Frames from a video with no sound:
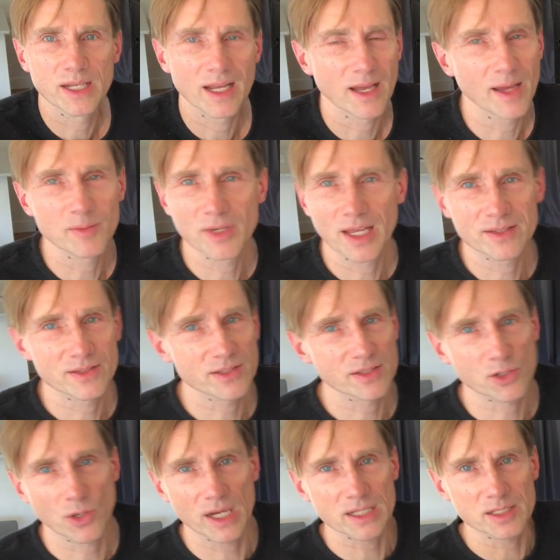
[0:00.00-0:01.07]
it's
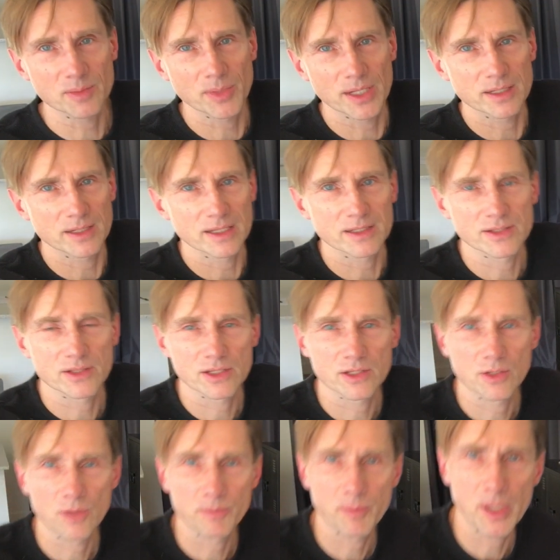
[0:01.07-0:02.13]
just crazy, but it's
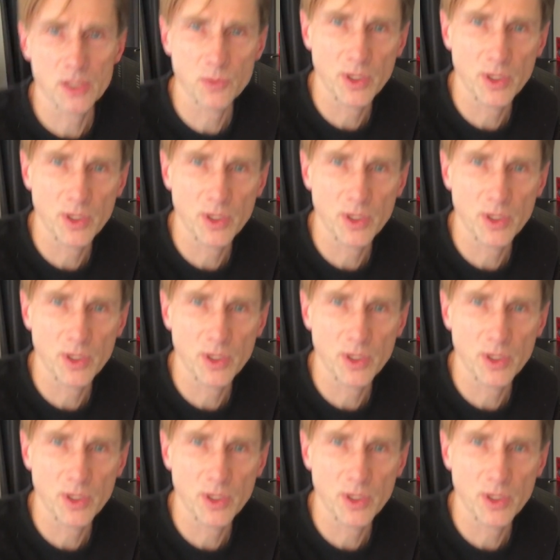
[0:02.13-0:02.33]
just the best